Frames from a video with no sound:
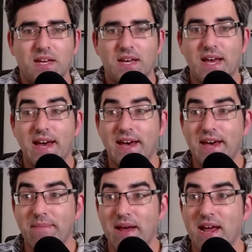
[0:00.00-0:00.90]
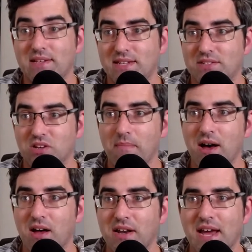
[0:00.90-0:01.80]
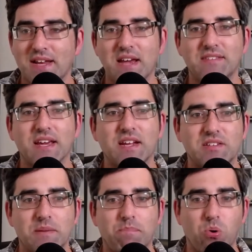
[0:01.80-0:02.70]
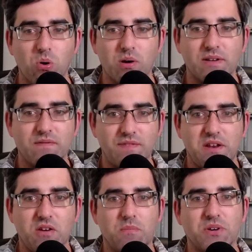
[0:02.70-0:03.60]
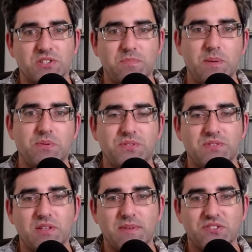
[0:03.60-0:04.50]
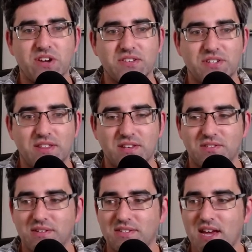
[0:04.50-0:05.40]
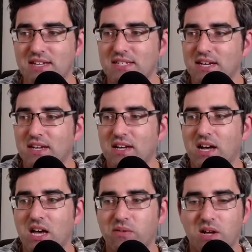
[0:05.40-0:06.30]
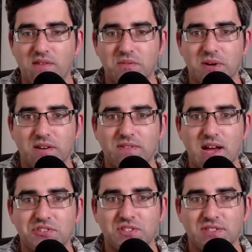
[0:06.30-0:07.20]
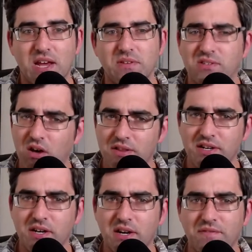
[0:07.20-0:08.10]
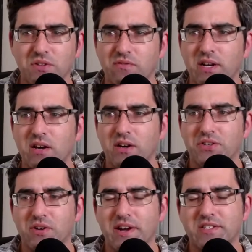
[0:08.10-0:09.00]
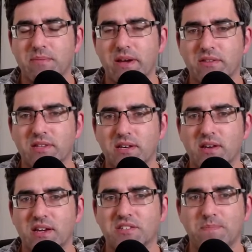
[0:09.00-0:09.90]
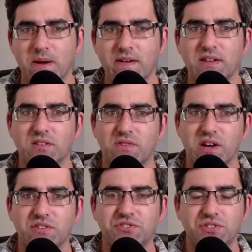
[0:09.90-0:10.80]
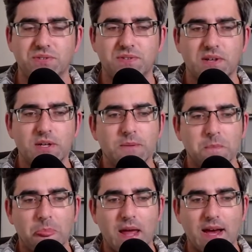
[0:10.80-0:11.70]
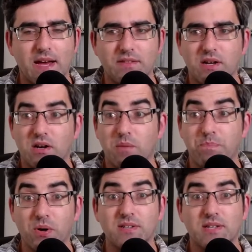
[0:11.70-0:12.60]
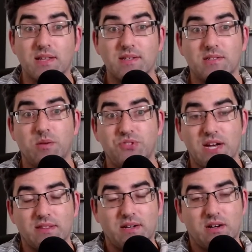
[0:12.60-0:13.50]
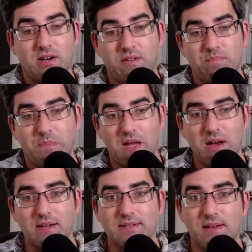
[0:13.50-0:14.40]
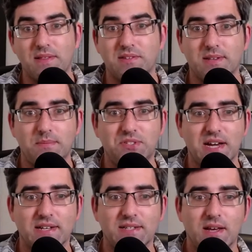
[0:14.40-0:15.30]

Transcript: and as it's come on and I think it's an important video because people do seem interested in this so I said I will offer my reflections now there's other if you really are curious about the experience of Irish Jews uh, there are books on the subject. There are blogs on the subject.